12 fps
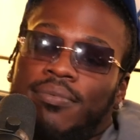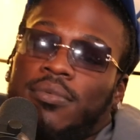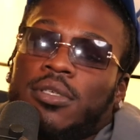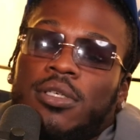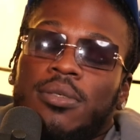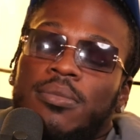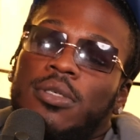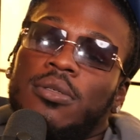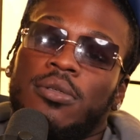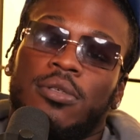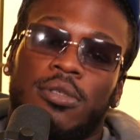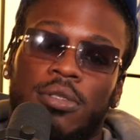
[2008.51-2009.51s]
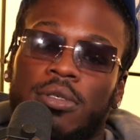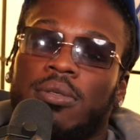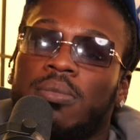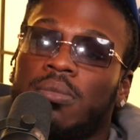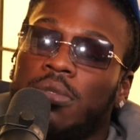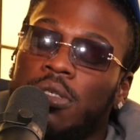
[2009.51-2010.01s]
Yeah, man. Just
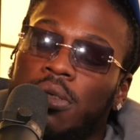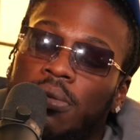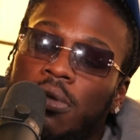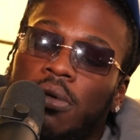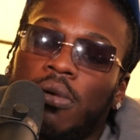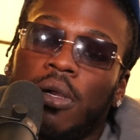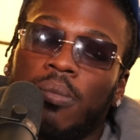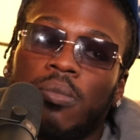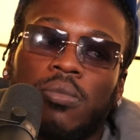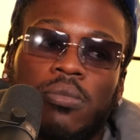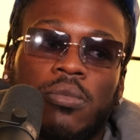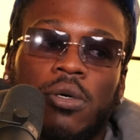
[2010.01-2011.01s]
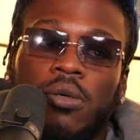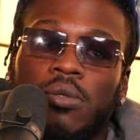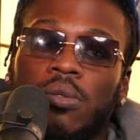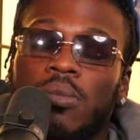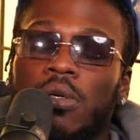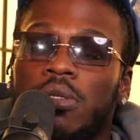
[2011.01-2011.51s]
hit up the gram.
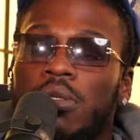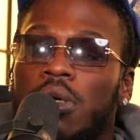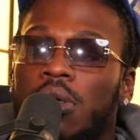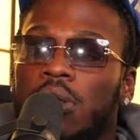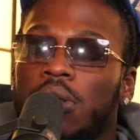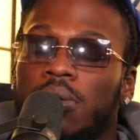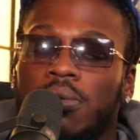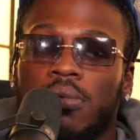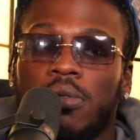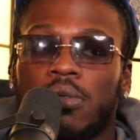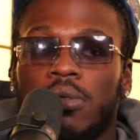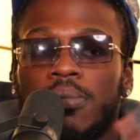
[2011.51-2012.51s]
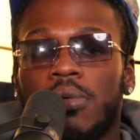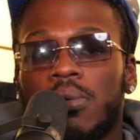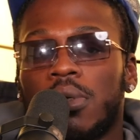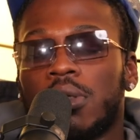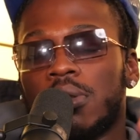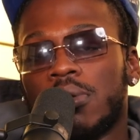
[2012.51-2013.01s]
Only one young with the number
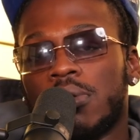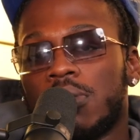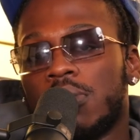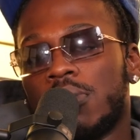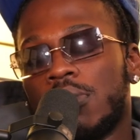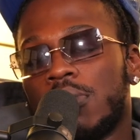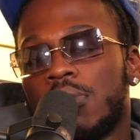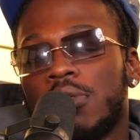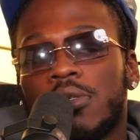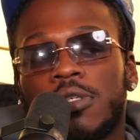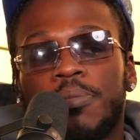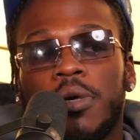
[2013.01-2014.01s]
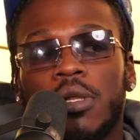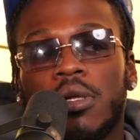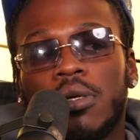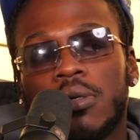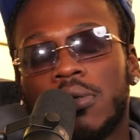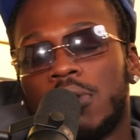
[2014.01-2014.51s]
one. Don't need to spell
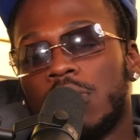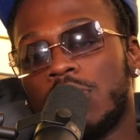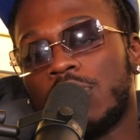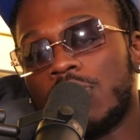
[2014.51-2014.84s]
it.